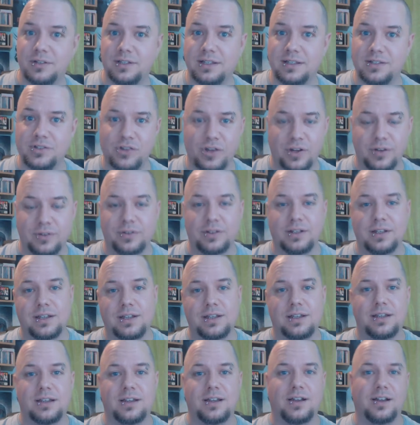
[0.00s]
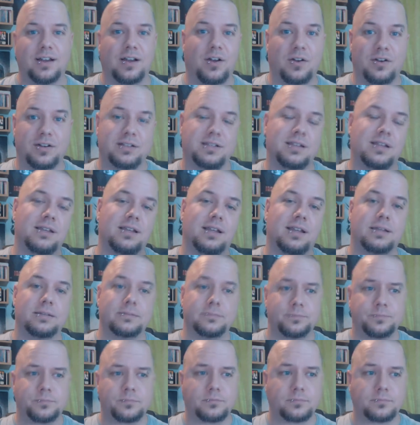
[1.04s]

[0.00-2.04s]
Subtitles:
on this show on a Sunday.